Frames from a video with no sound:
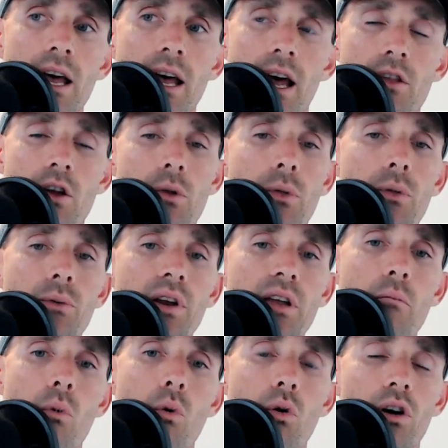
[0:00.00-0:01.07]
and then 3
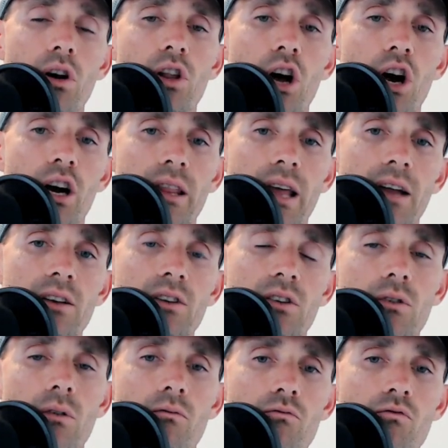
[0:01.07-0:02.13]
more along that
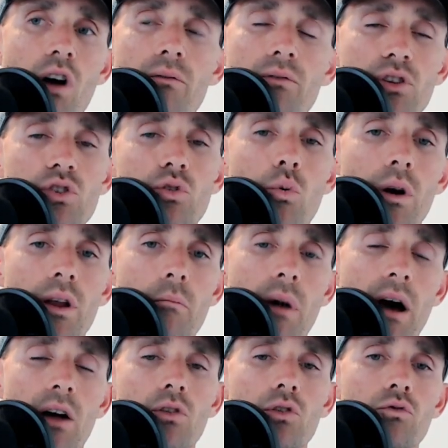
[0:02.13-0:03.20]
roughly
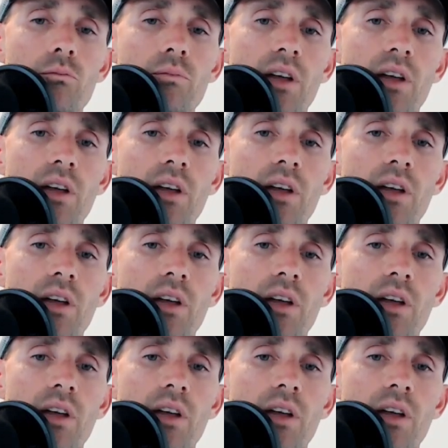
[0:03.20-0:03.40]
20-mile loop